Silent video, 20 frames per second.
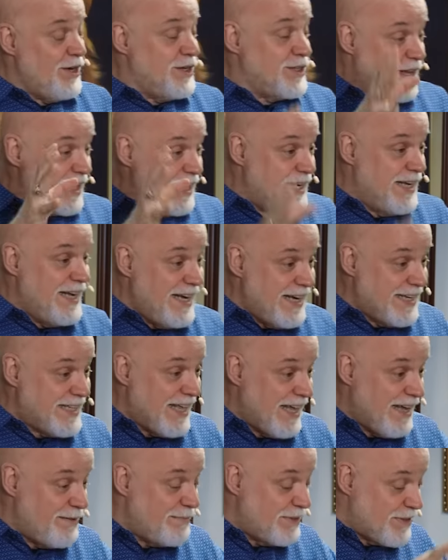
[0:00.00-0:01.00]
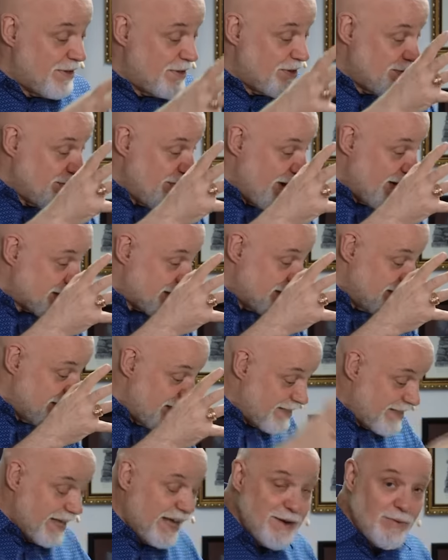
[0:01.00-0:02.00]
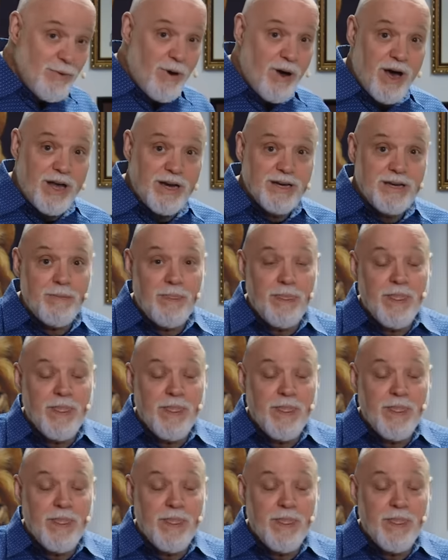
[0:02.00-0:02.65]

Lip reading: to lead them in the direction that they want,